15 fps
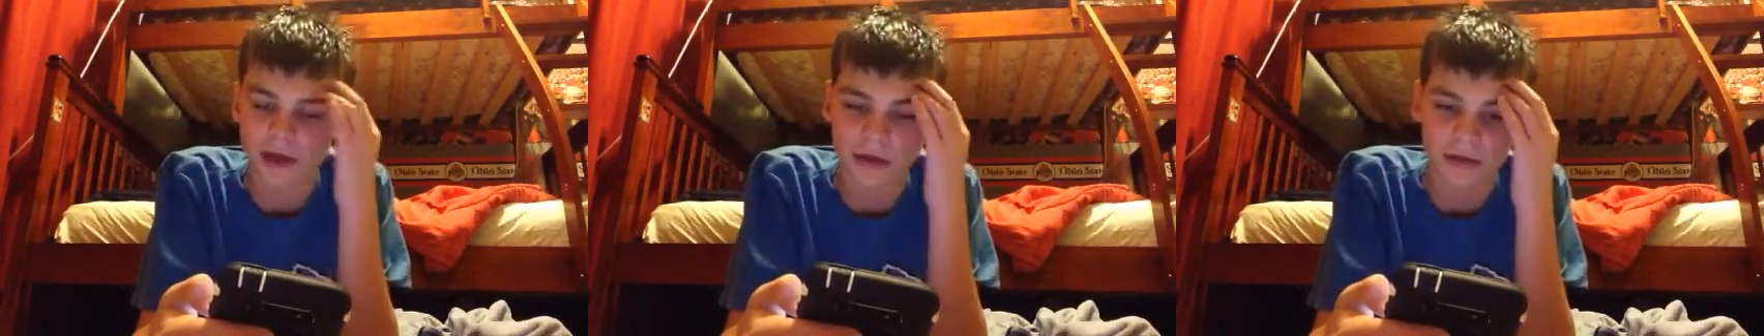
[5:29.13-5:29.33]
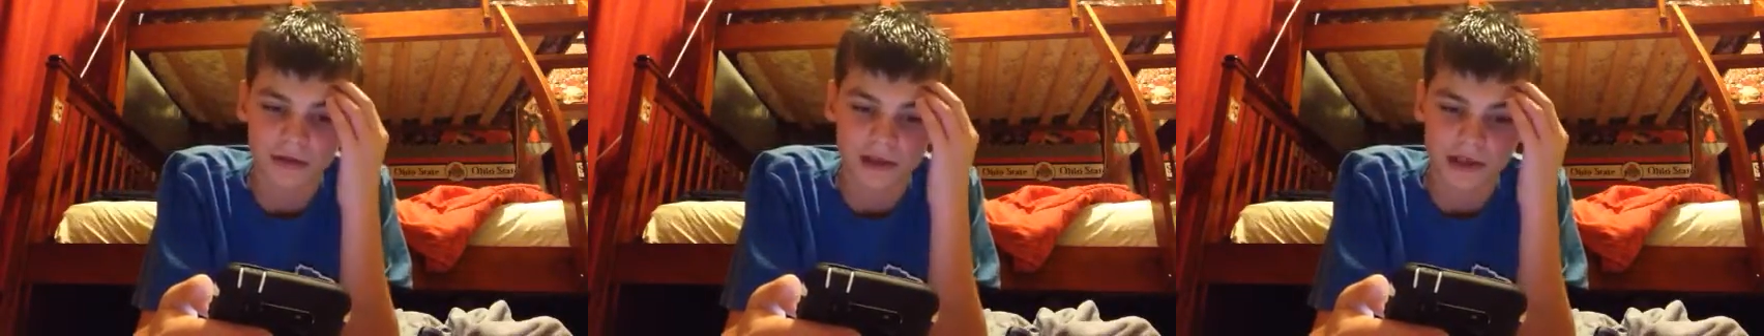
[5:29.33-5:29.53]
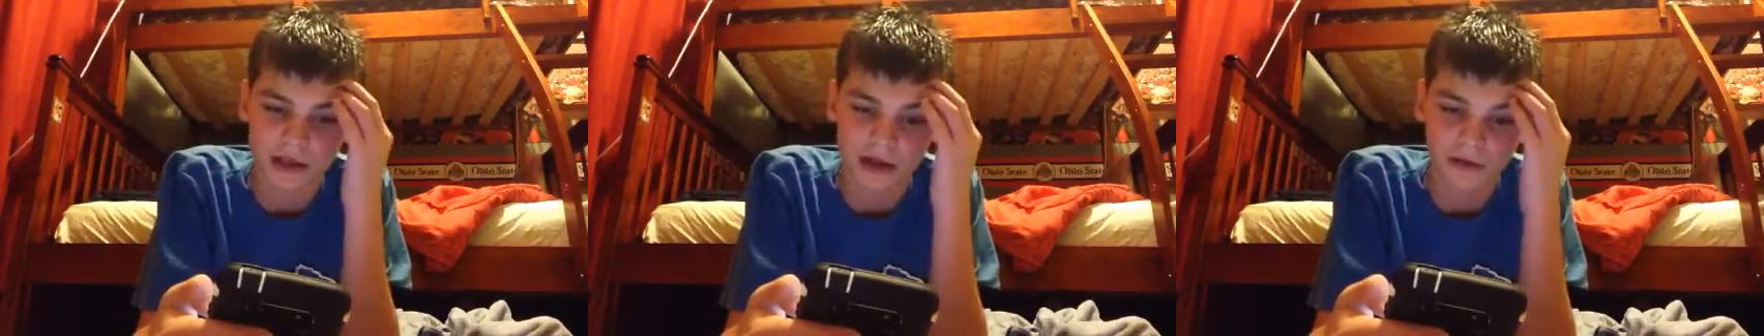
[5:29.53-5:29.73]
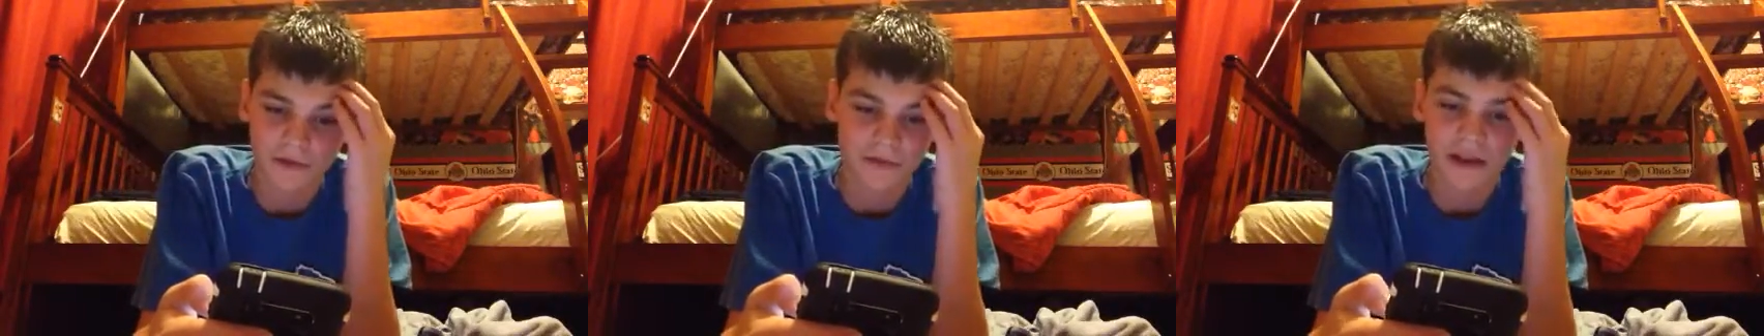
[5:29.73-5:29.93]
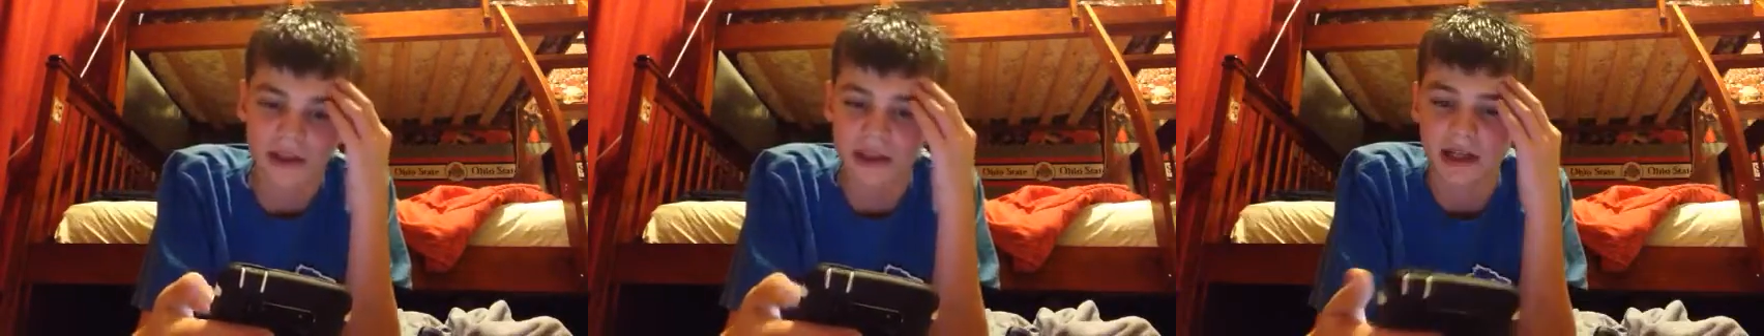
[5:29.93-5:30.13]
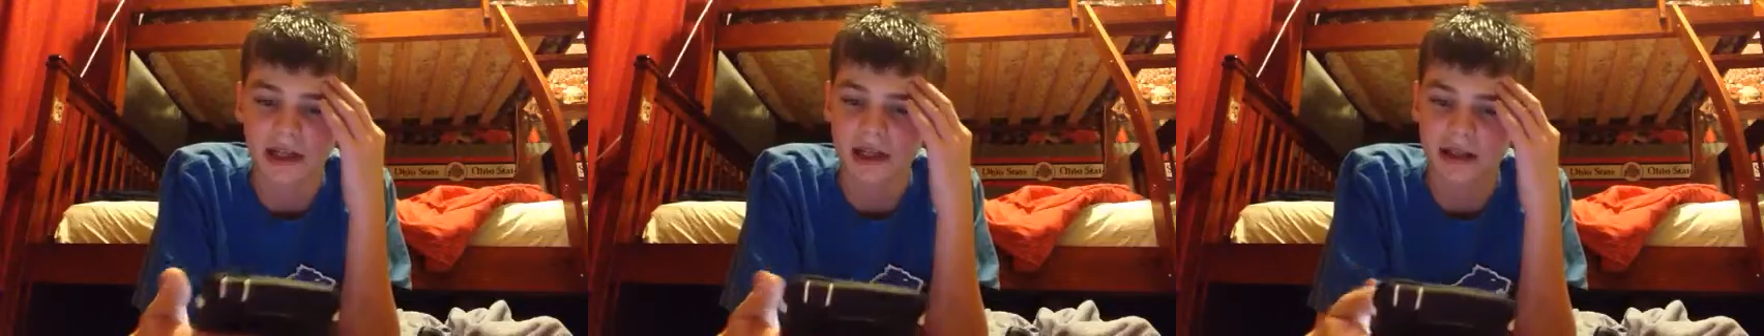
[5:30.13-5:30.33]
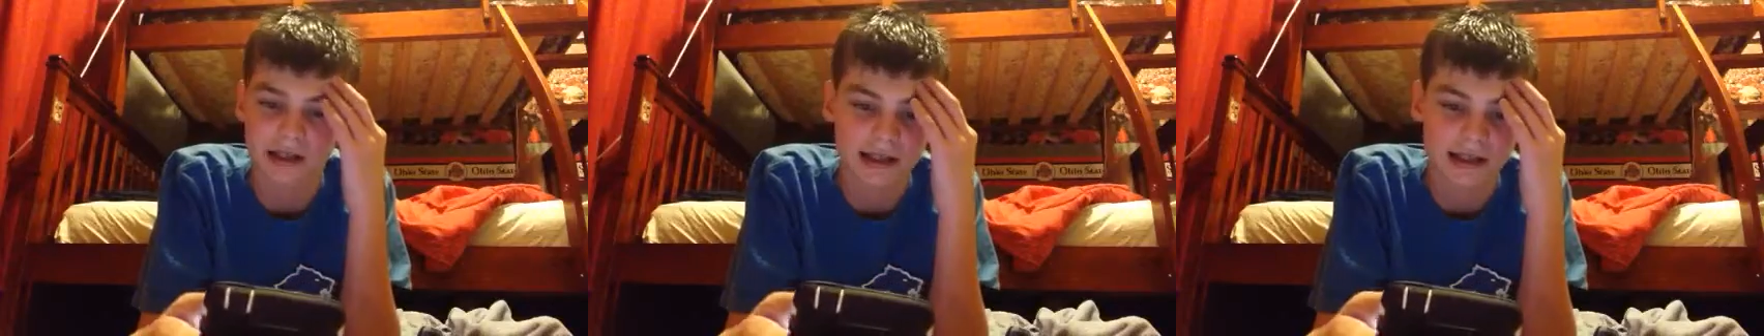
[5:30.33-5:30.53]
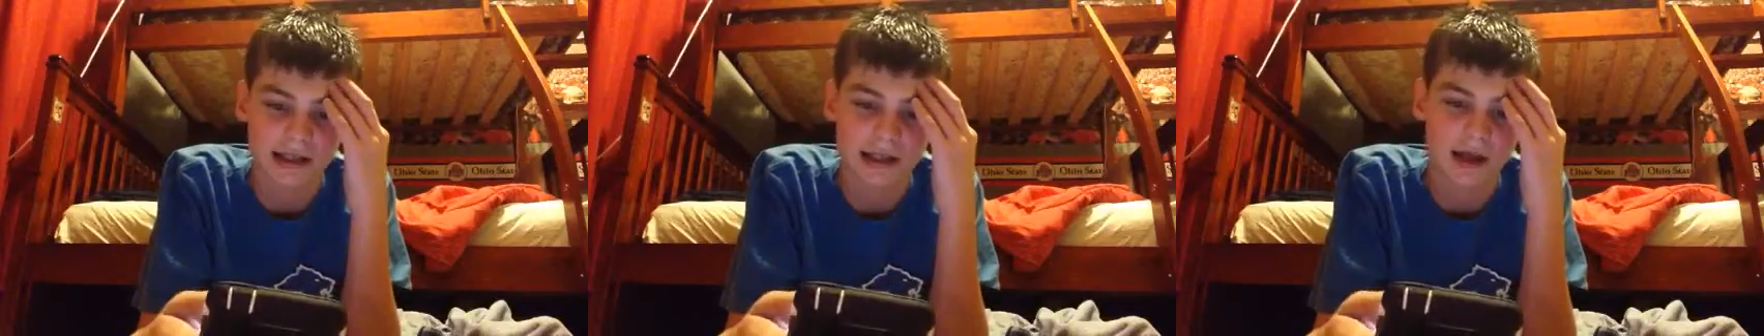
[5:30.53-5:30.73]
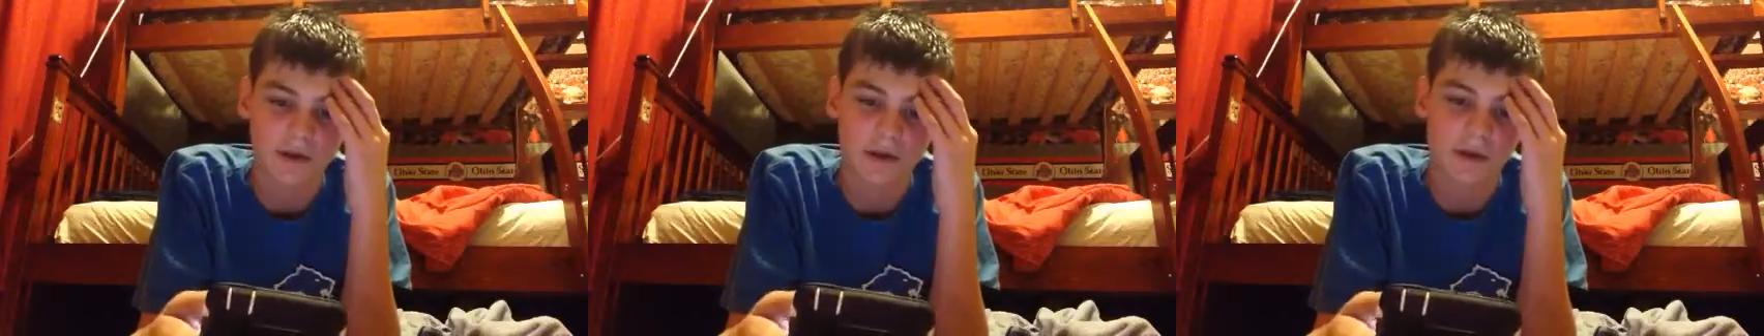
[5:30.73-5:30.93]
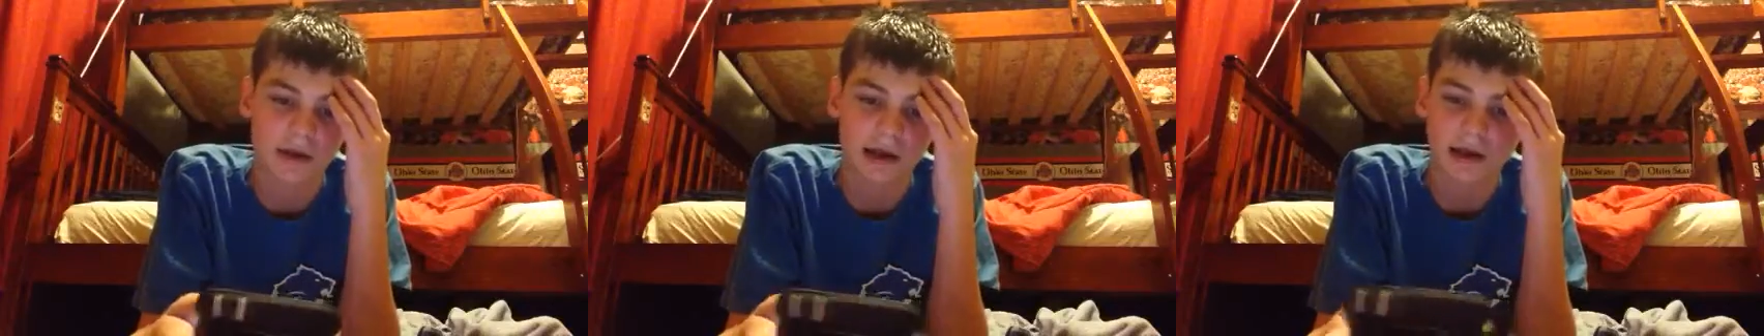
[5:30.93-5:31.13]
and we just started fishing and just seeing
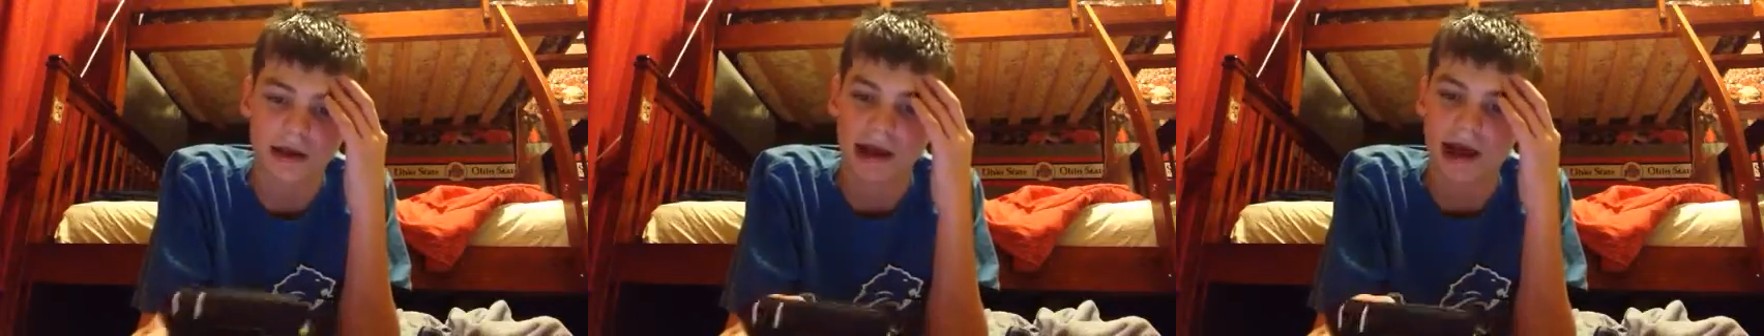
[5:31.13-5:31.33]
what we could